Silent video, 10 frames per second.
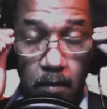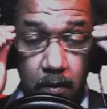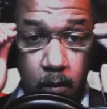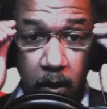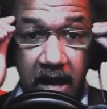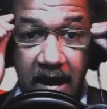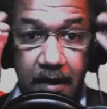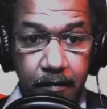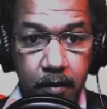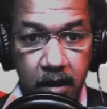We have
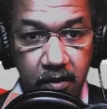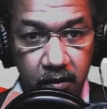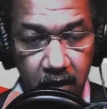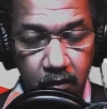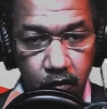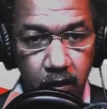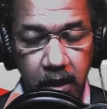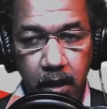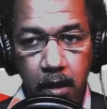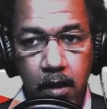essentially
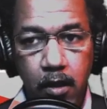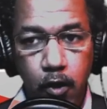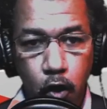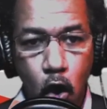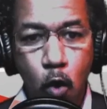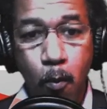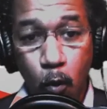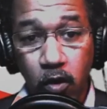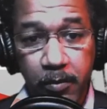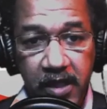no more
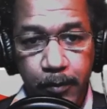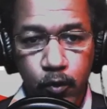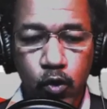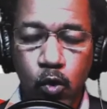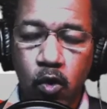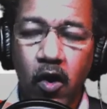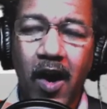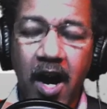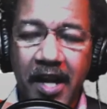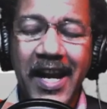people who are
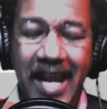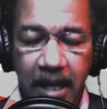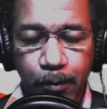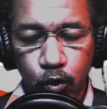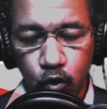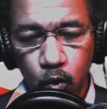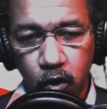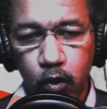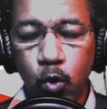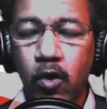unable to work,
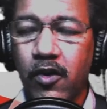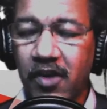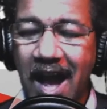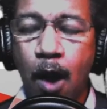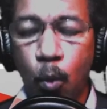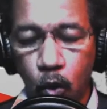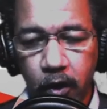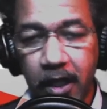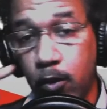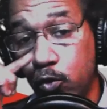who are not working,
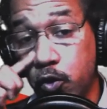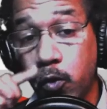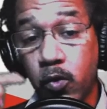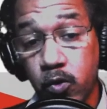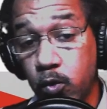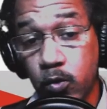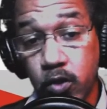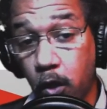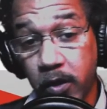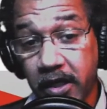who
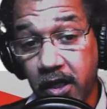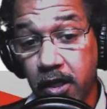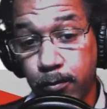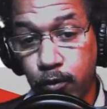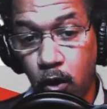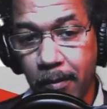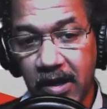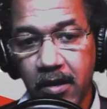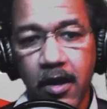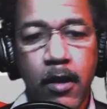don't get unemployment,
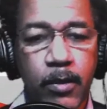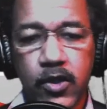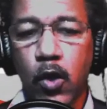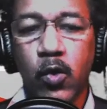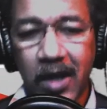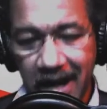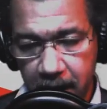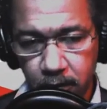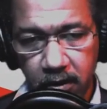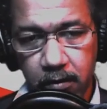but don't count.